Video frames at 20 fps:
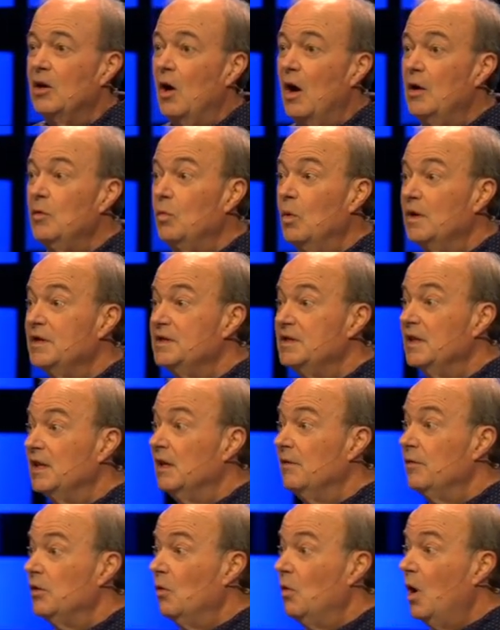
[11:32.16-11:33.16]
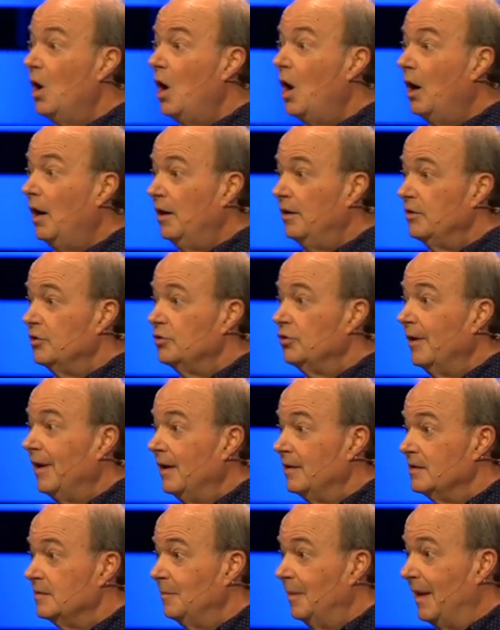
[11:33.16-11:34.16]
God wants to give you a heart
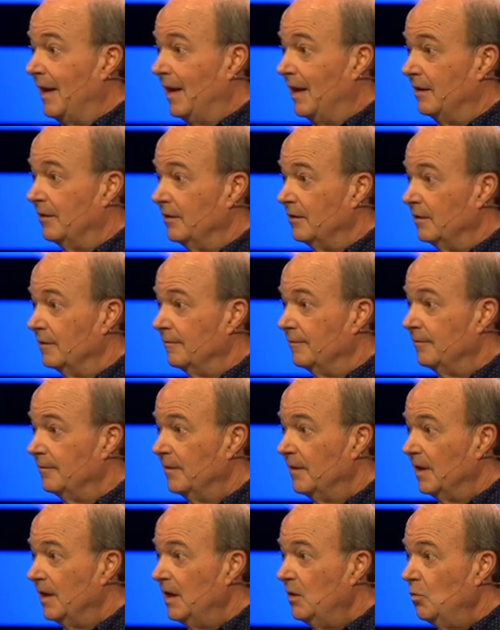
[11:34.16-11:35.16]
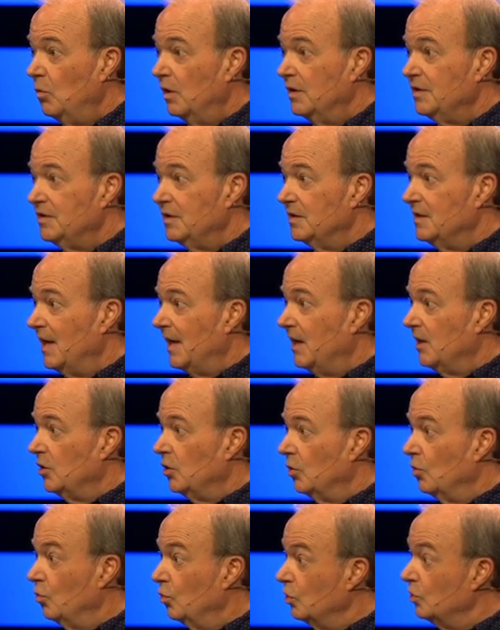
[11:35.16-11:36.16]
transplant. He wants to
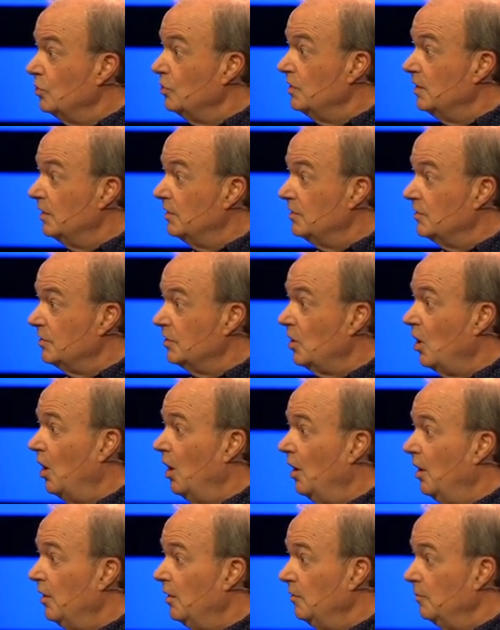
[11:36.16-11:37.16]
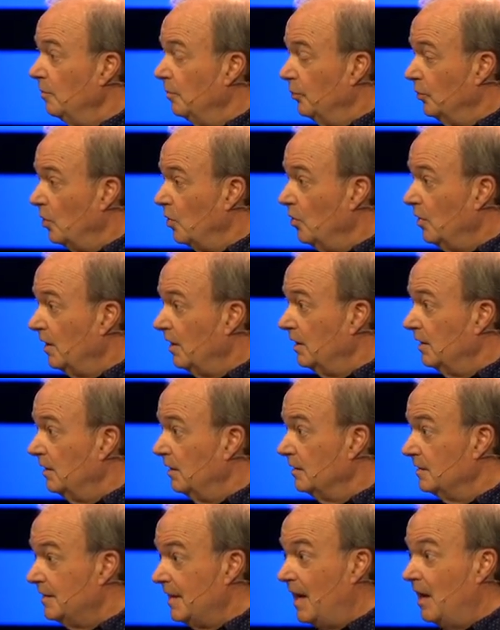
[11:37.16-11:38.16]
take your wounded, scarred,
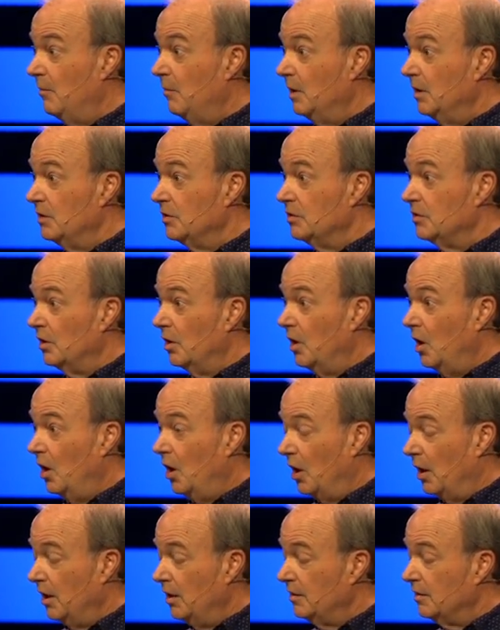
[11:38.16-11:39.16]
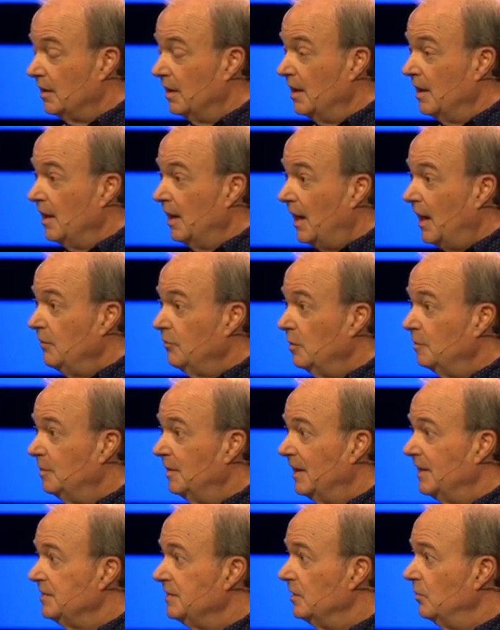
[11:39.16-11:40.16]
broken, damaged heart and
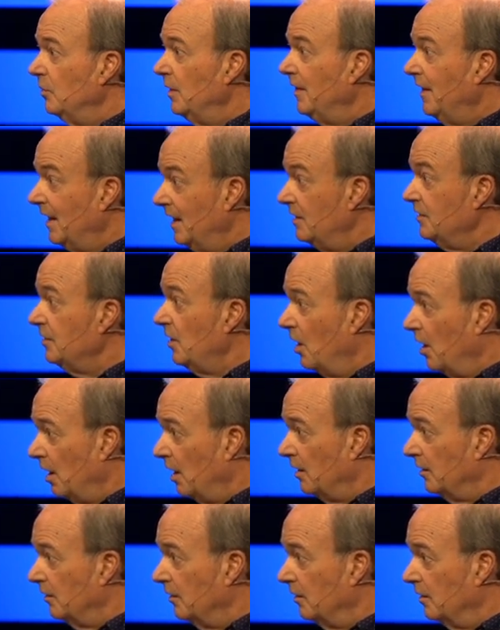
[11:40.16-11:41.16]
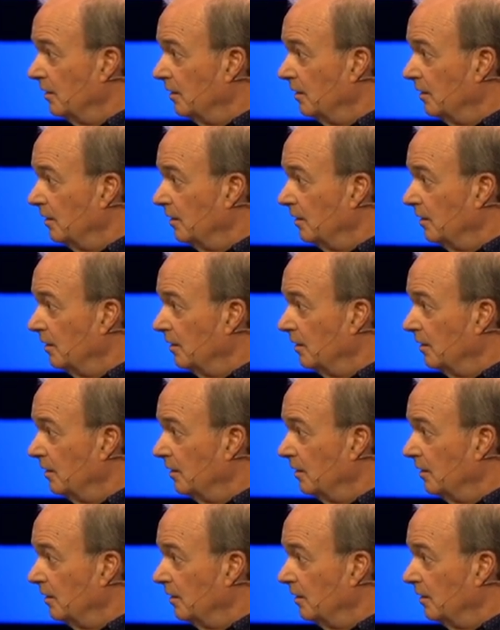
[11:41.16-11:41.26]
replace it with his heart.